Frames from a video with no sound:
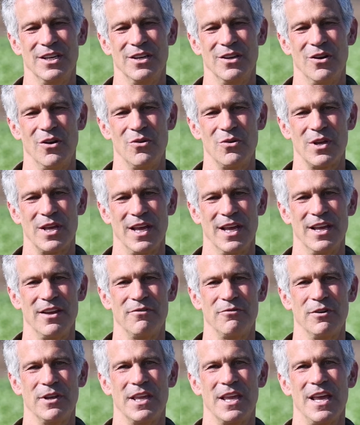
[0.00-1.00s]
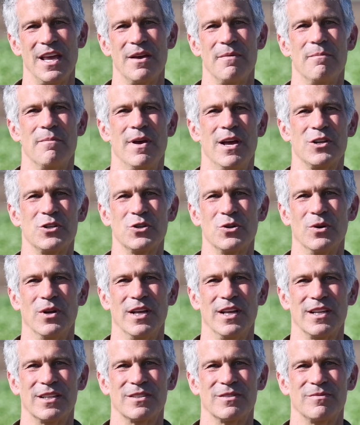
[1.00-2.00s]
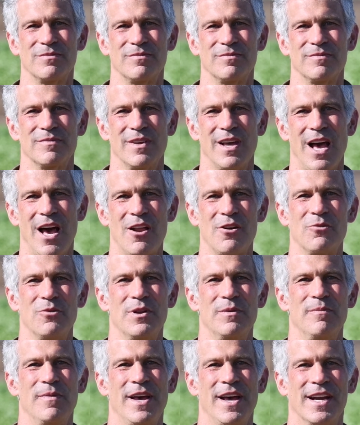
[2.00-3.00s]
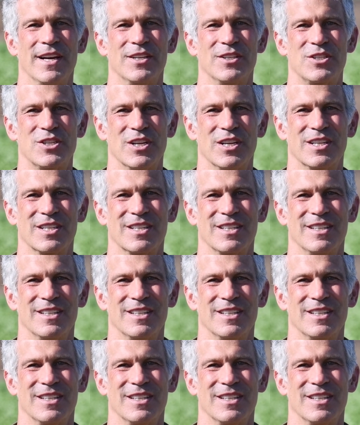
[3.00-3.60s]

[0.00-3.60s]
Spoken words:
okay, if we can't measure it, how do we manage it?